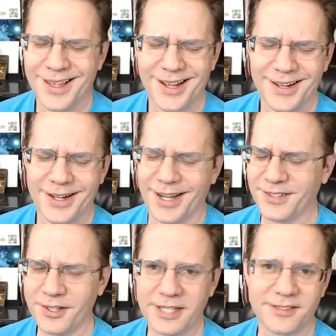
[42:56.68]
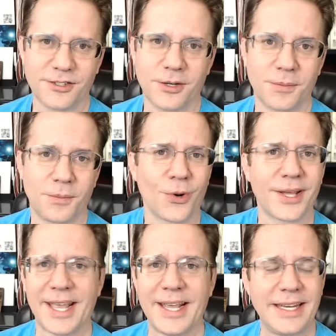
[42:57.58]
I thought I saw more like
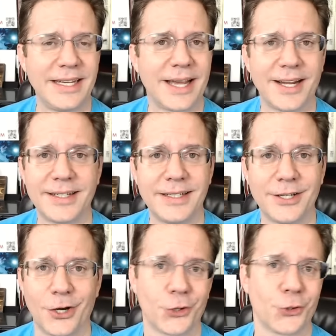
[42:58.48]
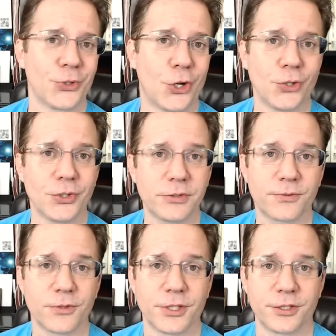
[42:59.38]
80, 90, 100 dollars
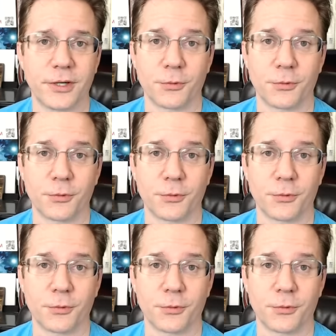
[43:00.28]
for a, a, real